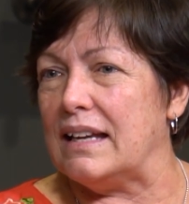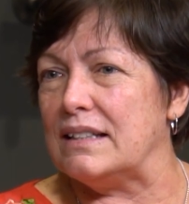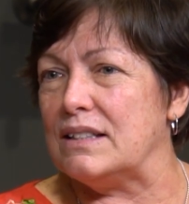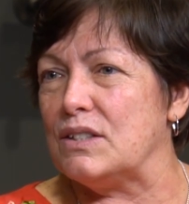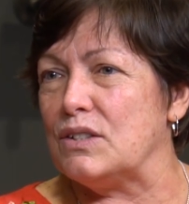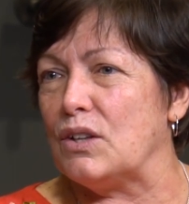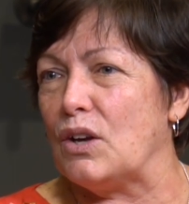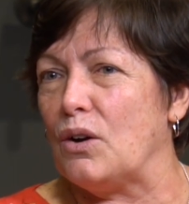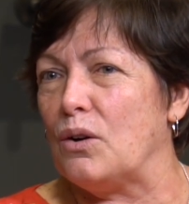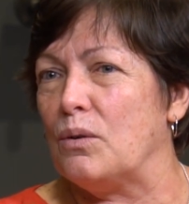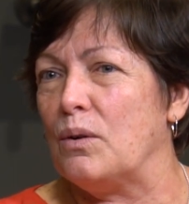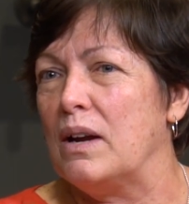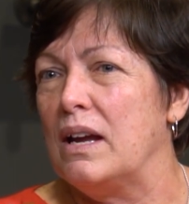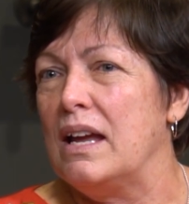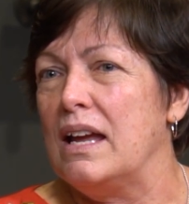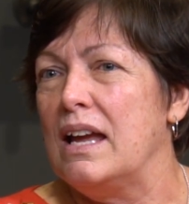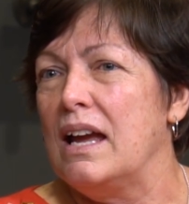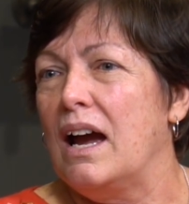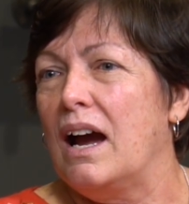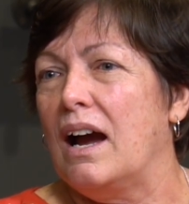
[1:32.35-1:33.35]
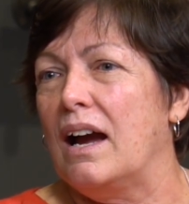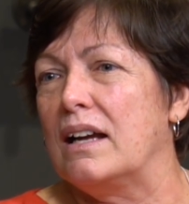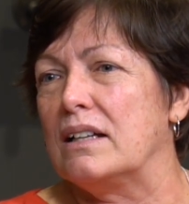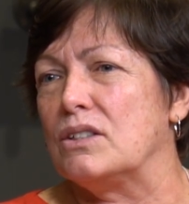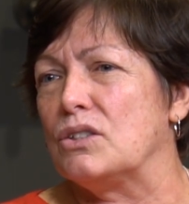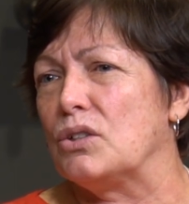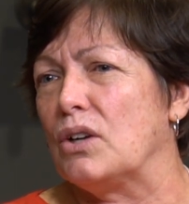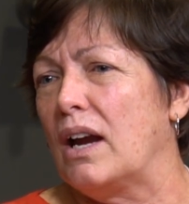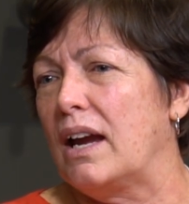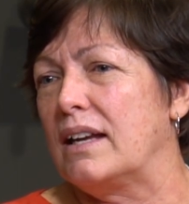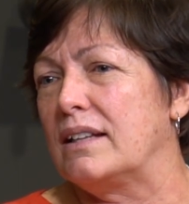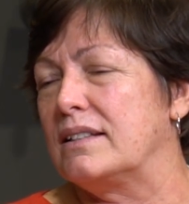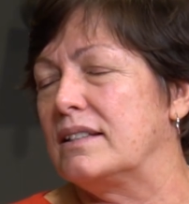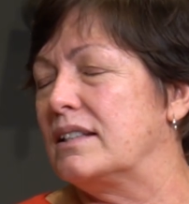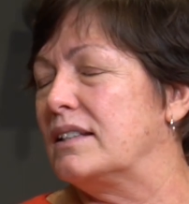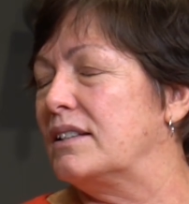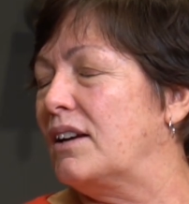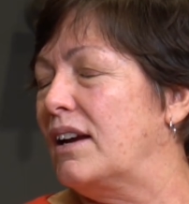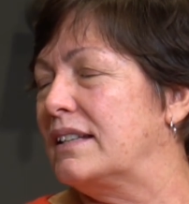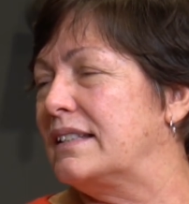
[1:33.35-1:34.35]
And so I try
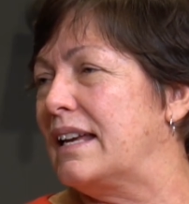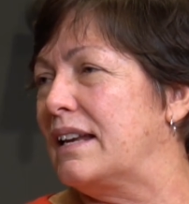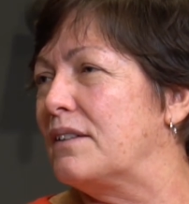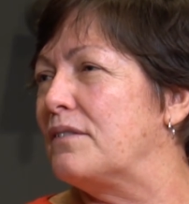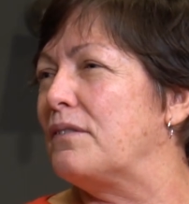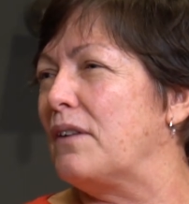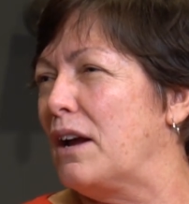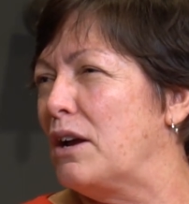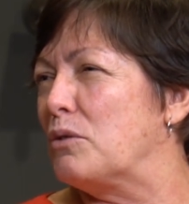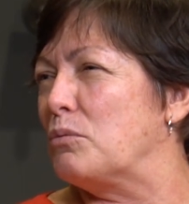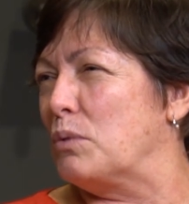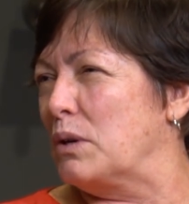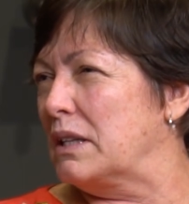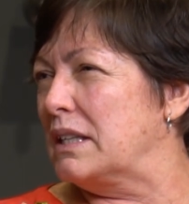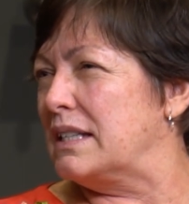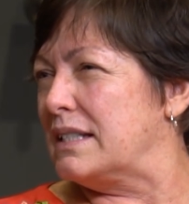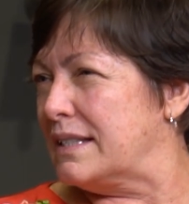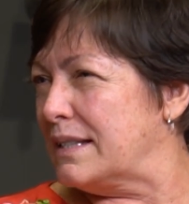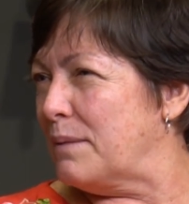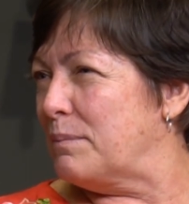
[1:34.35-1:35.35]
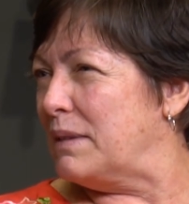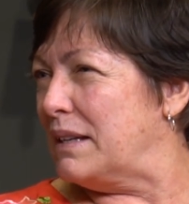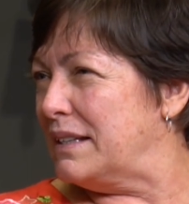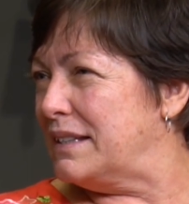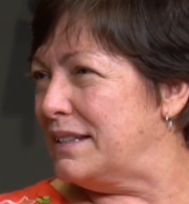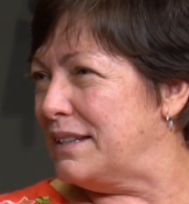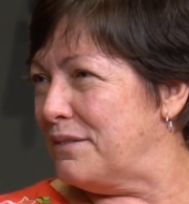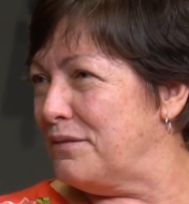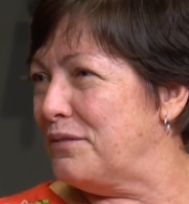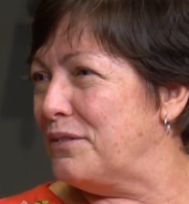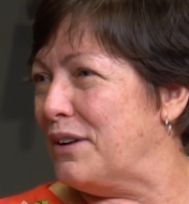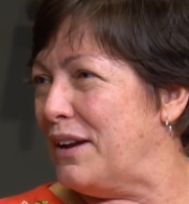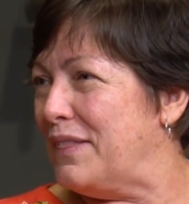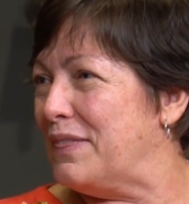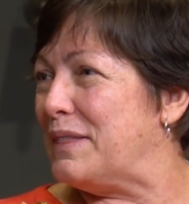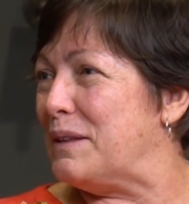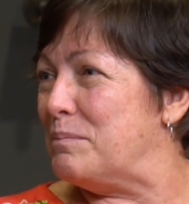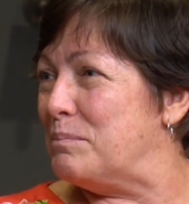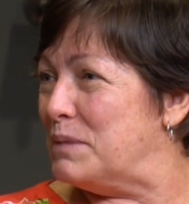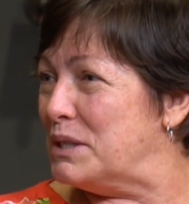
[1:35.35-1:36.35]
to identify it really as something different
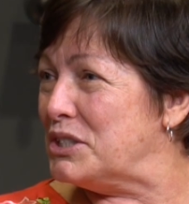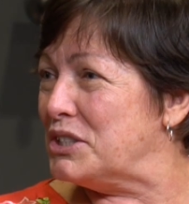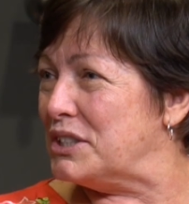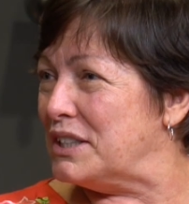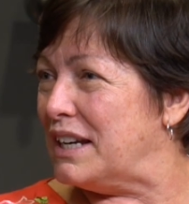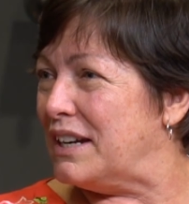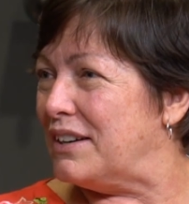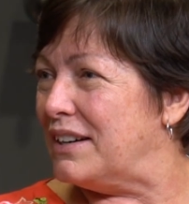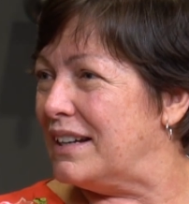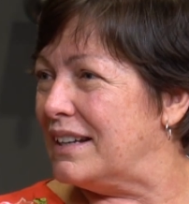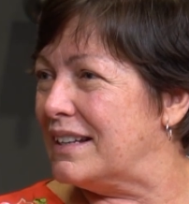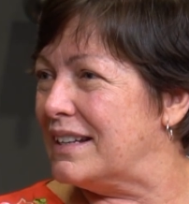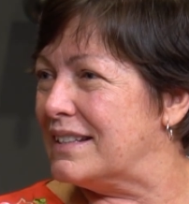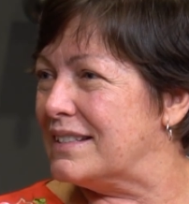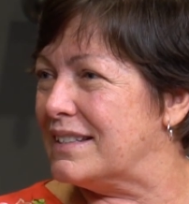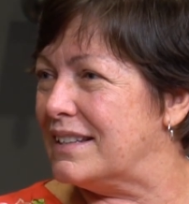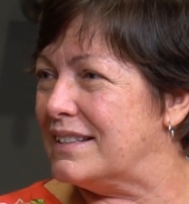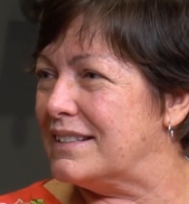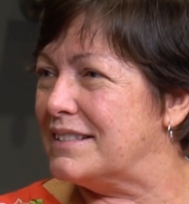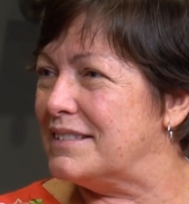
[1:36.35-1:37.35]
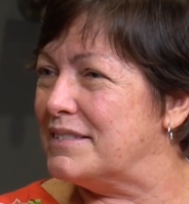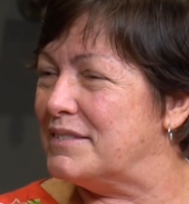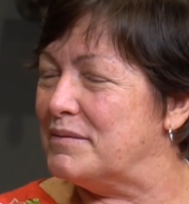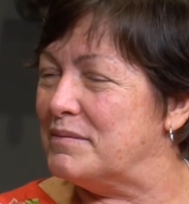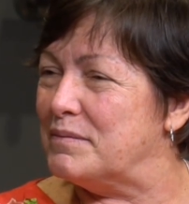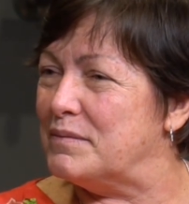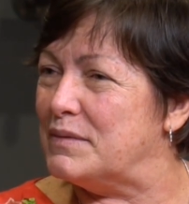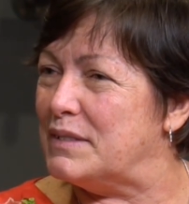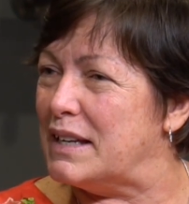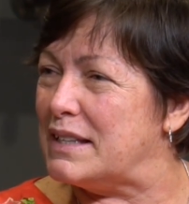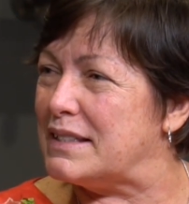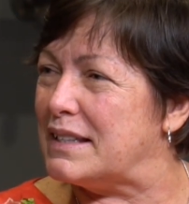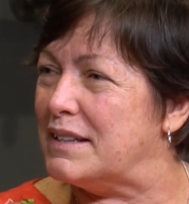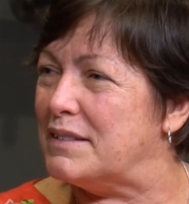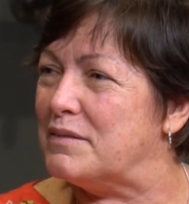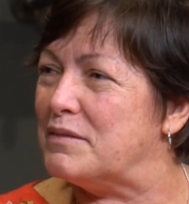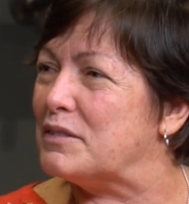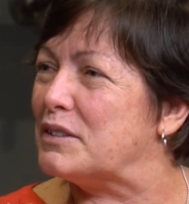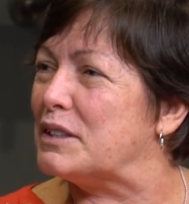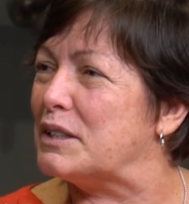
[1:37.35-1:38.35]
than missionary because it mm-hmm doesn't
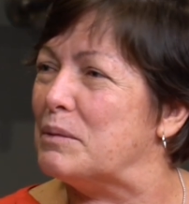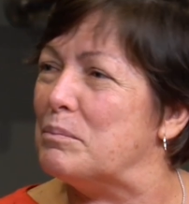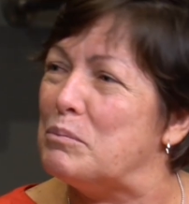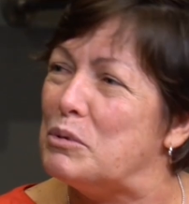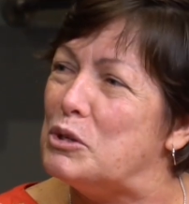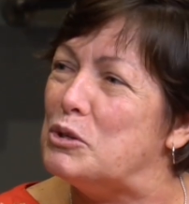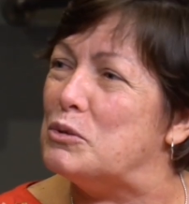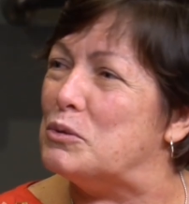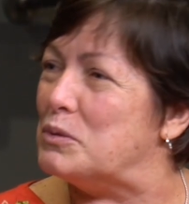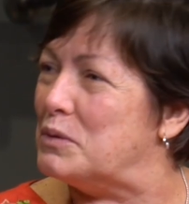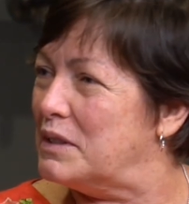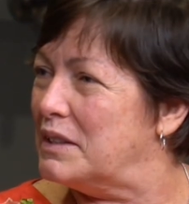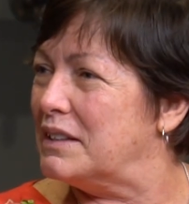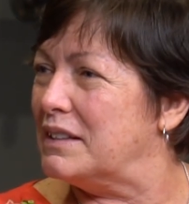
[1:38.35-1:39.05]
compute.